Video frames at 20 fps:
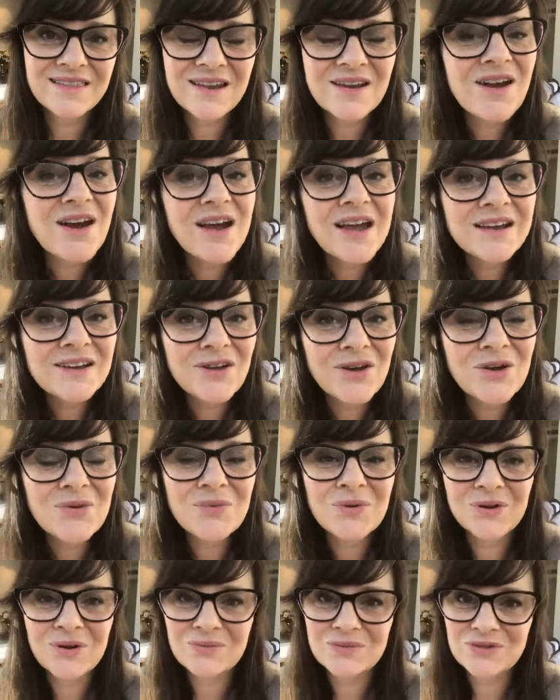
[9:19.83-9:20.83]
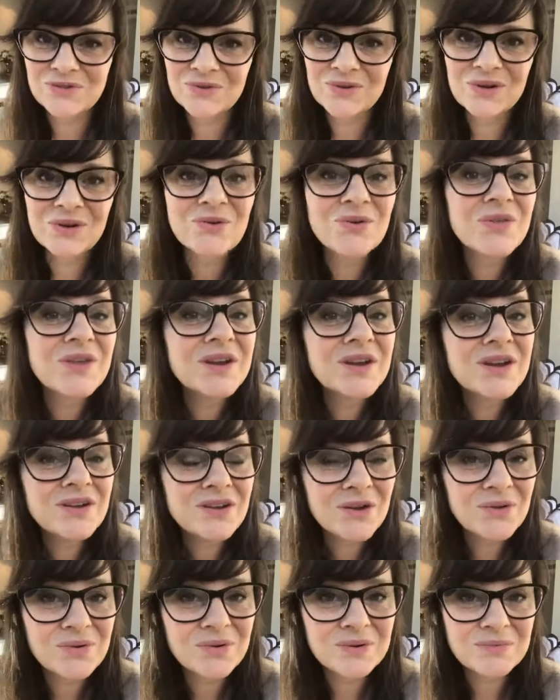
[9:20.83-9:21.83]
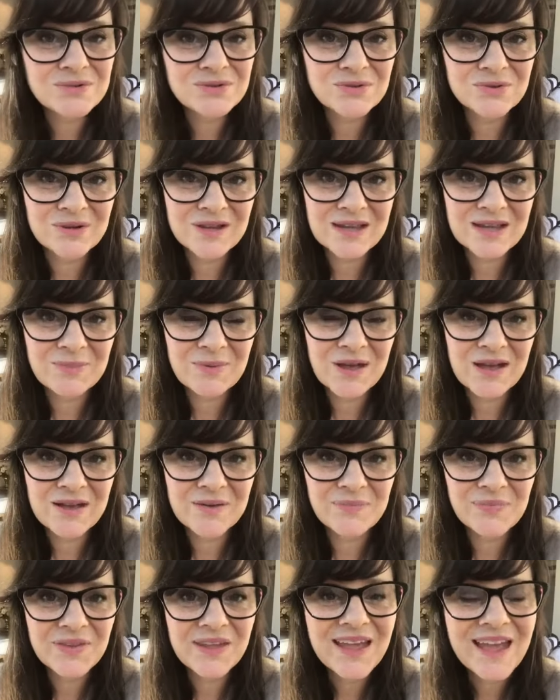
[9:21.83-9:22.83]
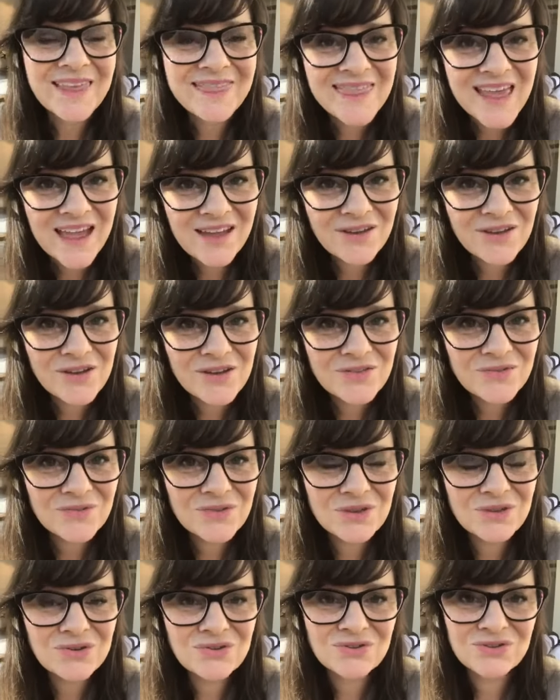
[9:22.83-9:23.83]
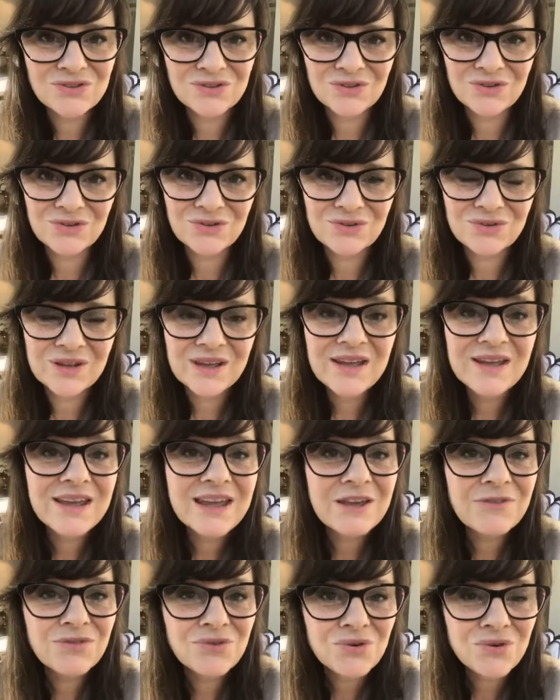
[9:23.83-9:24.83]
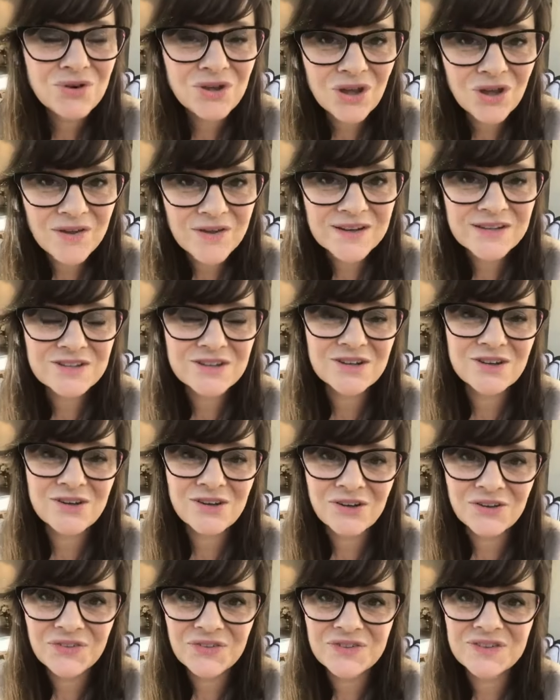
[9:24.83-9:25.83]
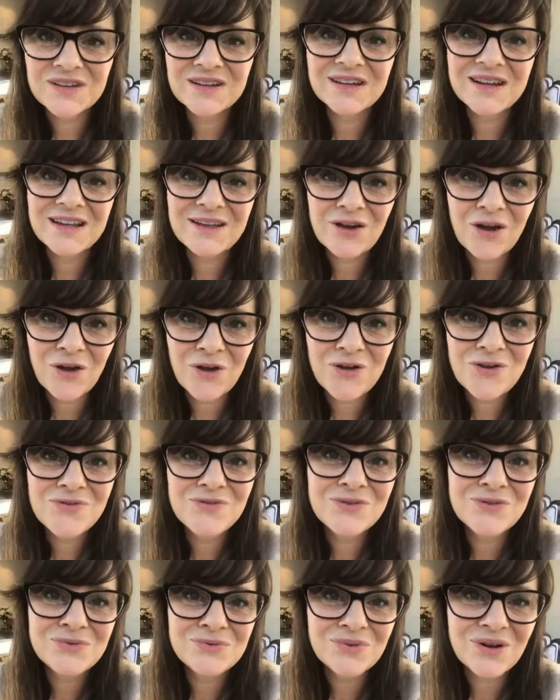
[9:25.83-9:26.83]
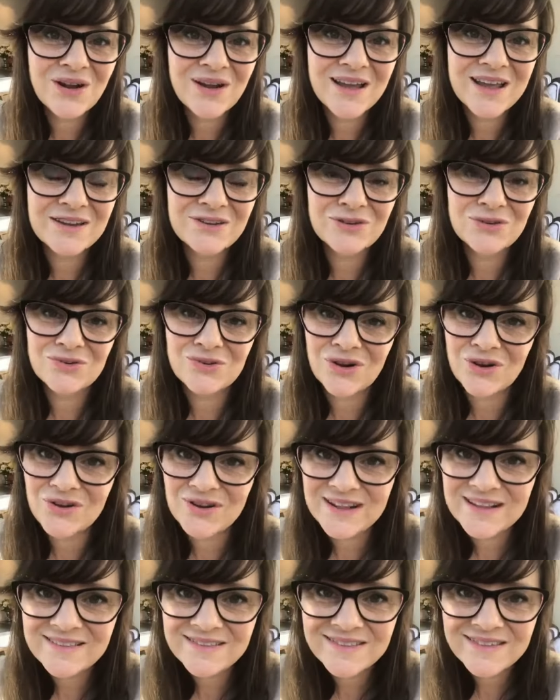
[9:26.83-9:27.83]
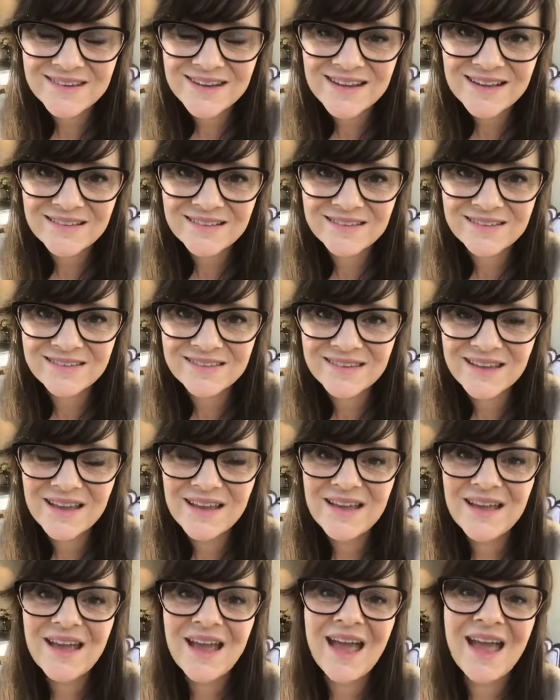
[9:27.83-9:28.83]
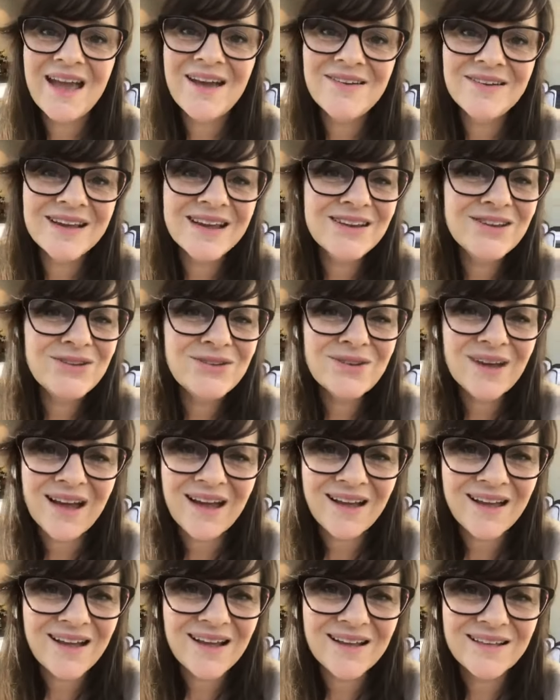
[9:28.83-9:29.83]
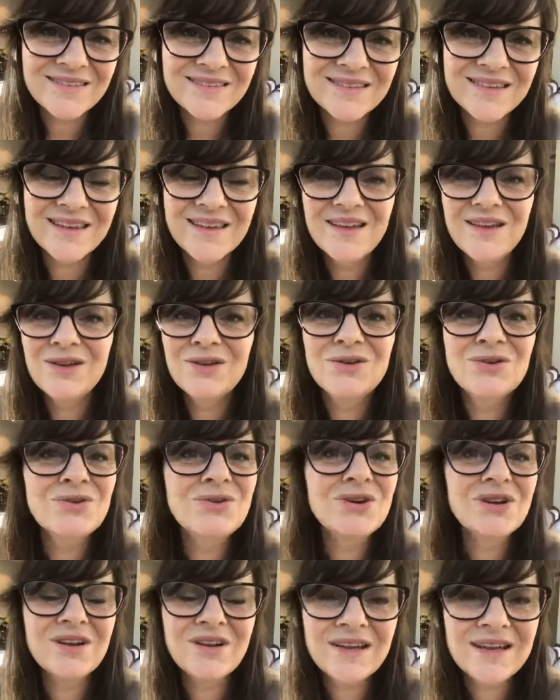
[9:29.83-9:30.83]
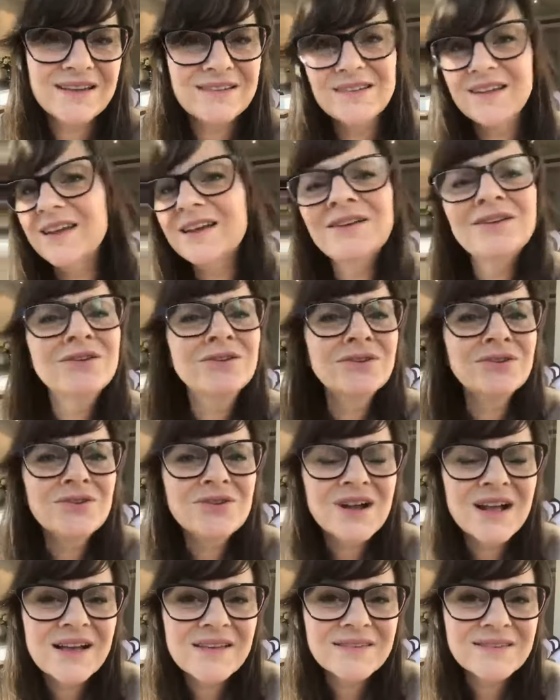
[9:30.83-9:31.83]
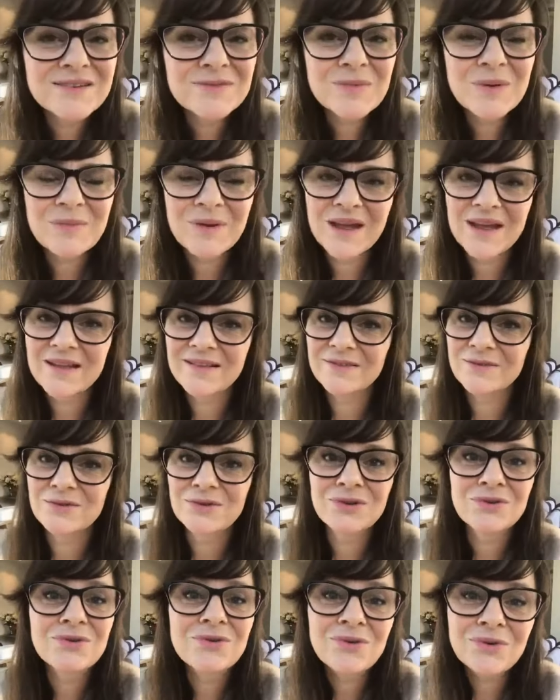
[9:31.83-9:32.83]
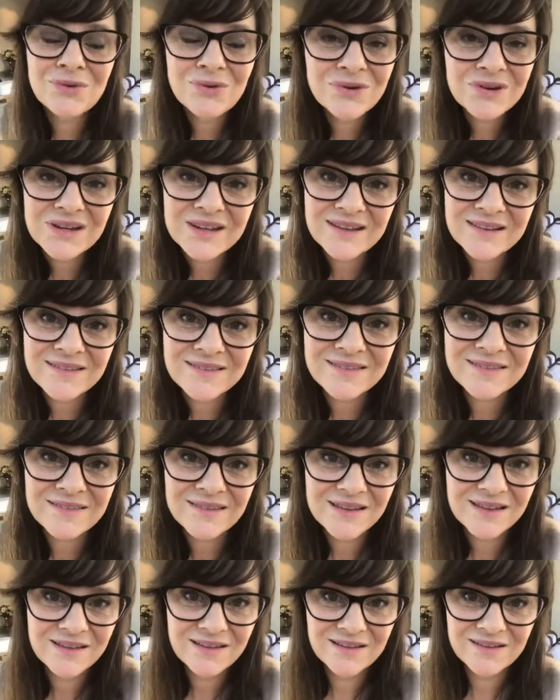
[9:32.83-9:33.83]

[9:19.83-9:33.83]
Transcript: that I know what I'm doing or that I know what I'm talking about? And that goes for you too. If you're going to constantly override your own instincts, how can you ask your clientele or your customer base or your audience